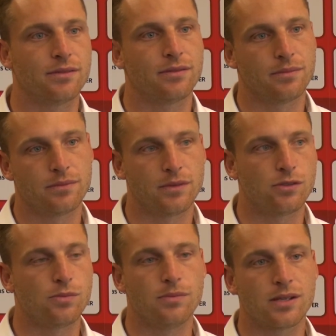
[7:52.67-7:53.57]

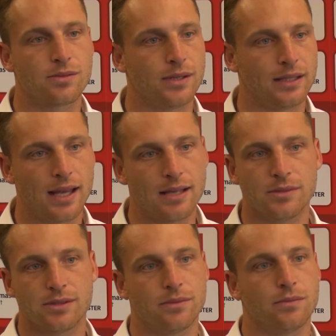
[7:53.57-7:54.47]
they're all must-win
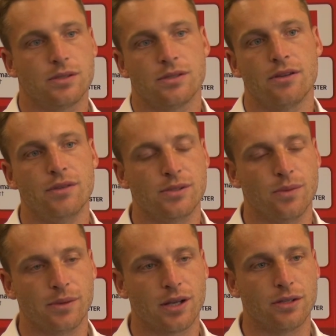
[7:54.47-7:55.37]
games and there's no reason
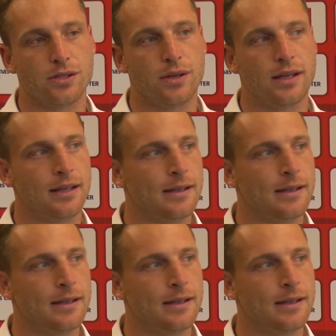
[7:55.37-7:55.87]
why we can't do it,